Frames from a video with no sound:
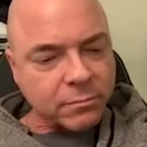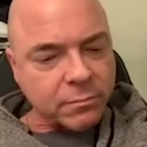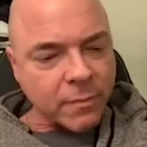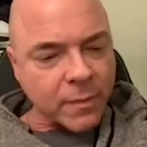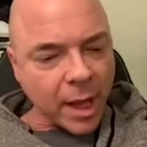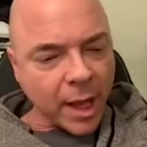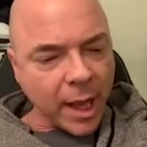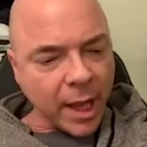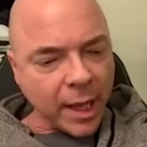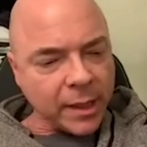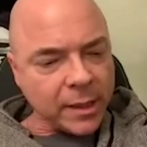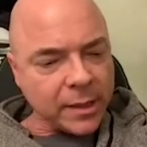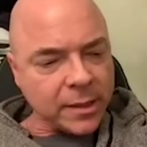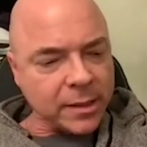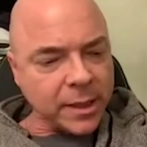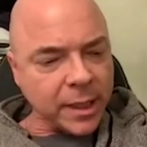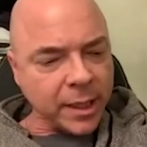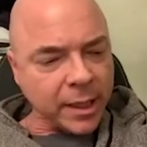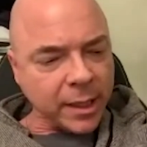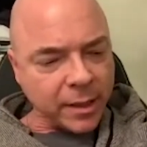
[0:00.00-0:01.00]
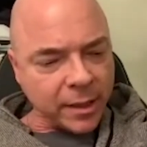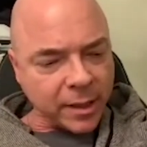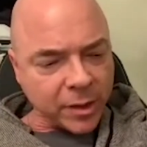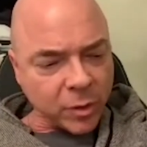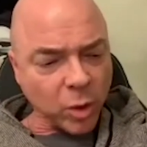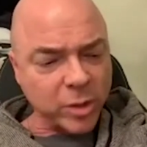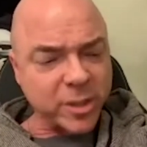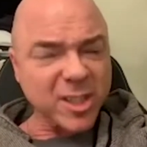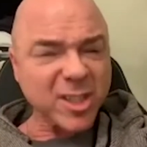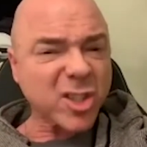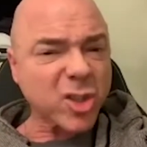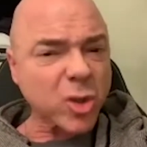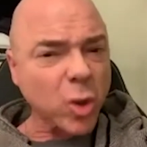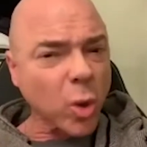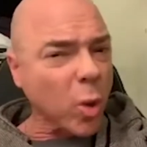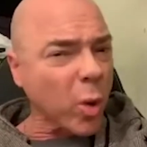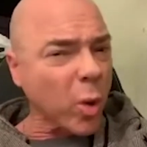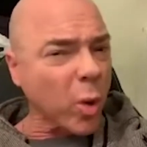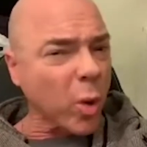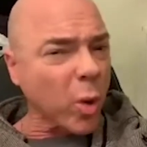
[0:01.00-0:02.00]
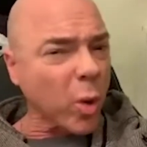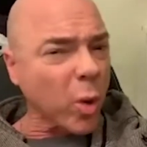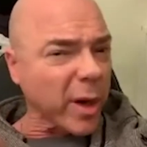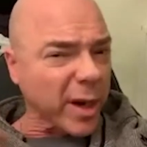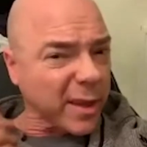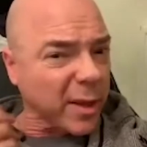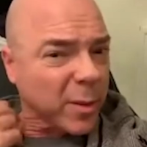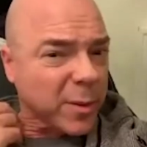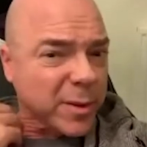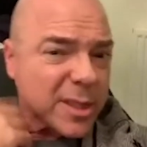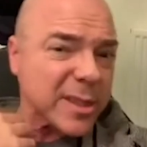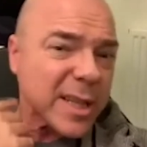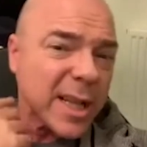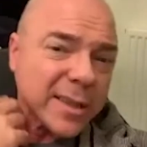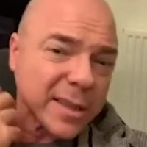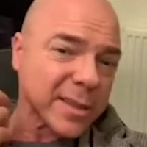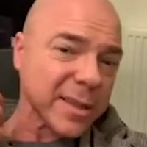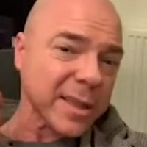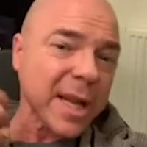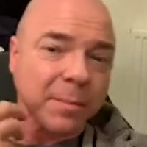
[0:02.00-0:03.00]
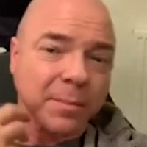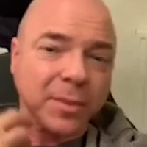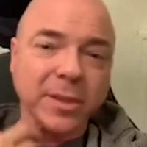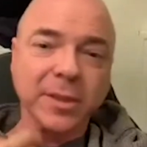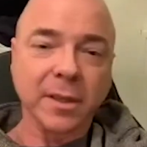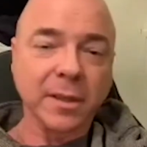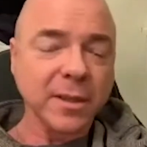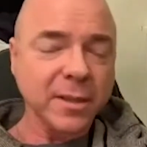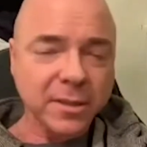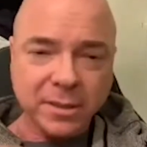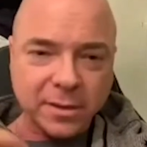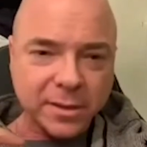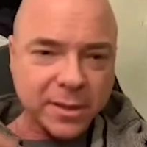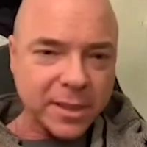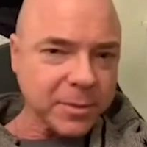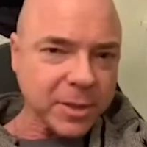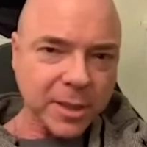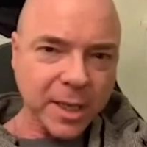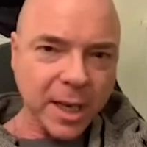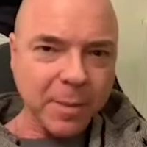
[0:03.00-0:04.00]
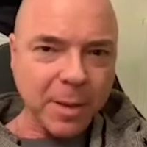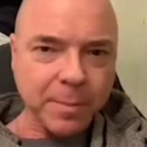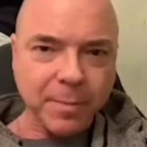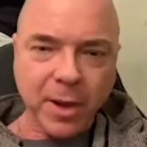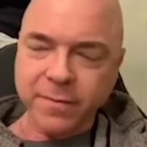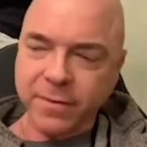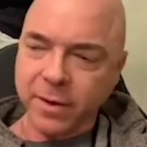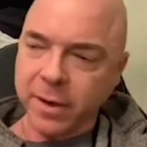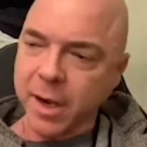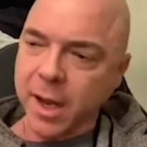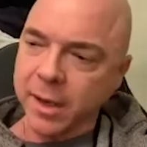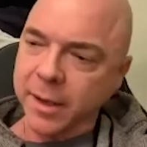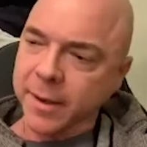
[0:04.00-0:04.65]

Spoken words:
And it wasn't sore or anything. It was just like this lump. It literally seemed to come up overnight.